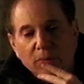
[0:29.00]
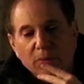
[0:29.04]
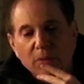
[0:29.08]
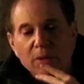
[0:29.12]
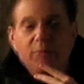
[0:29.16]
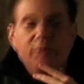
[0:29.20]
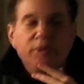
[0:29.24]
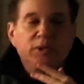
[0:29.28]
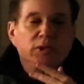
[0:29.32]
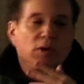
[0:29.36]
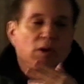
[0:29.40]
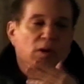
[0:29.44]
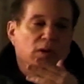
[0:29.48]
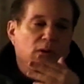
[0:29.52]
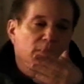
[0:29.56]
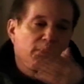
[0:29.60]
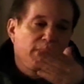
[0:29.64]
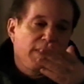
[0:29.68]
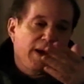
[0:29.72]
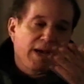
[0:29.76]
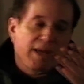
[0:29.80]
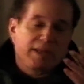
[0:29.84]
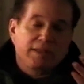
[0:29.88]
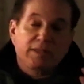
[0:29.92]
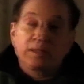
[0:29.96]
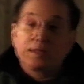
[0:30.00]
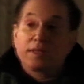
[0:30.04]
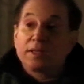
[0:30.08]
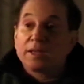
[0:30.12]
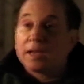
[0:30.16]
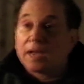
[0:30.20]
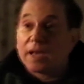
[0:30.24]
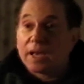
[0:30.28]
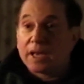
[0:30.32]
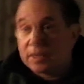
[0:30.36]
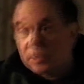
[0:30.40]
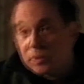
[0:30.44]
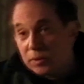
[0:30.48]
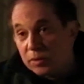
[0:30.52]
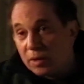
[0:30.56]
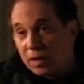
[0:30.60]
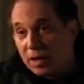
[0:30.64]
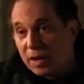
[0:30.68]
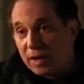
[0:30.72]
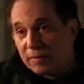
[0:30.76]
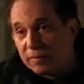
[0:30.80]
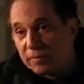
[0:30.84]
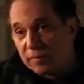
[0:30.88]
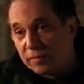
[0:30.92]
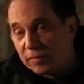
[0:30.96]
When we talk about,
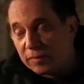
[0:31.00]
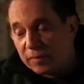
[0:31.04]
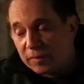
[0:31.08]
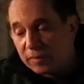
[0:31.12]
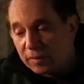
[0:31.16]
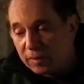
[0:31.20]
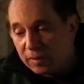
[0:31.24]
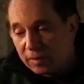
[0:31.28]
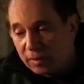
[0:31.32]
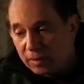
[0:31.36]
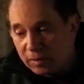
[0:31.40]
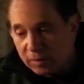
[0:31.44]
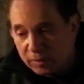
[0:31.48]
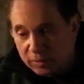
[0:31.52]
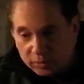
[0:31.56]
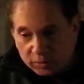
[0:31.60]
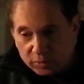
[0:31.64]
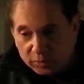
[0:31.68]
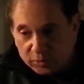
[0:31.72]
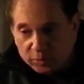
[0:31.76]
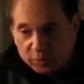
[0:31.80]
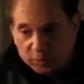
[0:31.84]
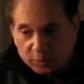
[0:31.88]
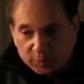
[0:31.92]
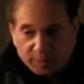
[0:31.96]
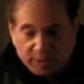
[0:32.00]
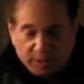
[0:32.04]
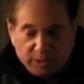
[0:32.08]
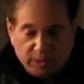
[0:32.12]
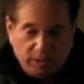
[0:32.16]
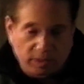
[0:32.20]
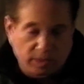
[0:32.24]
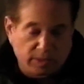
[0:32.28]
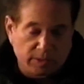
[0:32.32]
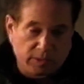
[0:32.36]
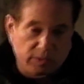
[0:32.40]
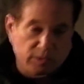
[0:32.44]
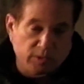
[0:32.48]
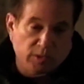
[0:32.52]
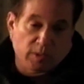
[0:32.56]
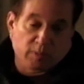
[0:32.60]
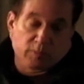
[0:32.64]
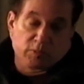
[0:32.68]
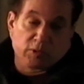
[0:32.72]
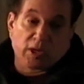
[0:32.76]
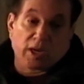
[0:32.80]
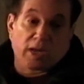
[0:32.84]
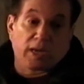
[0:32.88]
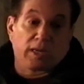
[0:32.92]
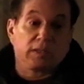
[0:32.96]
and I've heard you speak on the
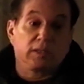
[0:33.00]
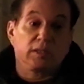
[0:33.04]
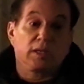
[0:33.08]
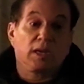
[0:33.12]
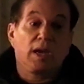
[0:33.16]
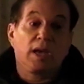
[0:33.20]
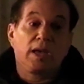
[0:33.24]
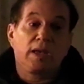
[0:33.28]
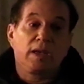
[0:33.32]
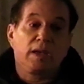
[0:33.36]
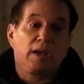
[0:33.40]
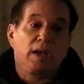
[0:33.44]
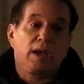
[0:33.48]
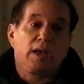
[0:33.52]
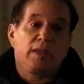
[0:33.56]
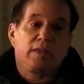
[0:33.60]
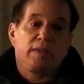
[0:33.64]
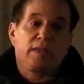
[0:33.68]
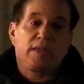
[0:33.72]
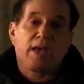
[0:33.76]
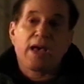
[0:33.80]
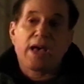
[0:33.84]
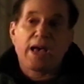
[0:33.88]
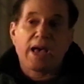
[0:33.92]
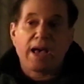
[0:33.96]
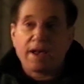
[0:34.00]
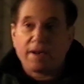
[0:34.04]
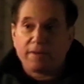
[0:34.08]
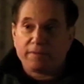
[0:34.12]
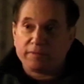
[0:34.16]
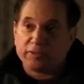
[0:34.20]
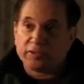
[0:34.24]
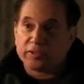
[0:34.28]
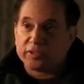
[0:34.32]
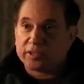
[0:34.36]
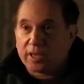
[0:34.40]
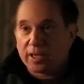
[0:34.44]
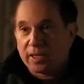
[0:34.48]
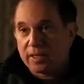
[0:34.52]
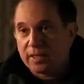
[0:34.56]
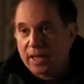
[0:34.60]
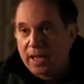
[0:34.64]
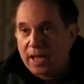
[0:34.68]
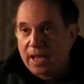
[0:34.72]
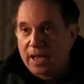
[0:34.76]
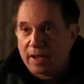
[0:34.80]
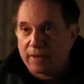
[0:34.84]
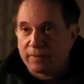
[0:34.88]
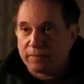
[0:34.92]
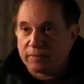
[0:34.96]
subject, the haves and
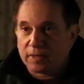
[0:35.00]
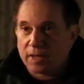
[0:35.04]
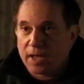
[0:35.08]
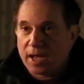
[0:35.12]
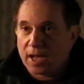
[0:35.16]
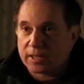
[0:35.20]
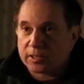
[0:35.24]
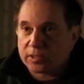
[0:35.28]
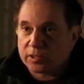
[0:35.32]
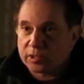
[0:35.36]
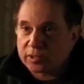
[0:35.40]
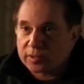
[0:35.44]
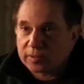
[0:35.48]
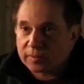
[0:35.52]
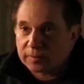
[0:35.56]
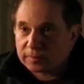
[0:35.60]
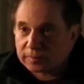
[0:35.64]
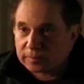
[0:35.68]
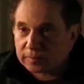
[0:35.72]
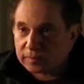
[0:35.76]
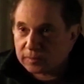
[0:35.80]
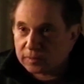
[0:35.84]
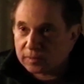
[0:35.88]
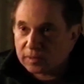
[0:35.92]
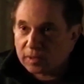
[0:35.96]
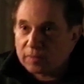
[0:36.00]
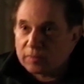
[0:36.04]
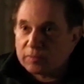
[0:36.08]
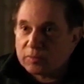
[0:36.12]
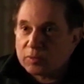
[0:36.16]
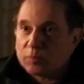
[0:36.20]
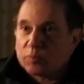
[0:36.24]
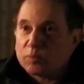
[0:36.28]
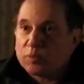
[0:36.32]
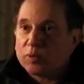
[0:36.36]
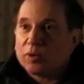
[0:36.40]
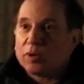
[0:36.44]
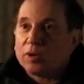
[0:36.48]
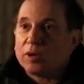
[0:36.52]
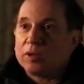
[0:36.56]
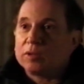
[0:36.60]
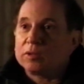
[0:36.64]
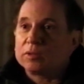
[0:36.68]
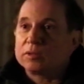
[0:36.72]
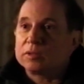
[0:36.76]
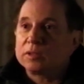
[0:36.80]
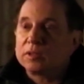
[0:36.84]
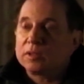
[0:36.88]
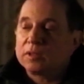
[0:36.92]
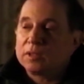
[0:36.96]
the have-nots of the
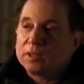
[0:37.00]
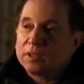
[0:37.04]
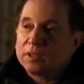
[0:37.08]
world.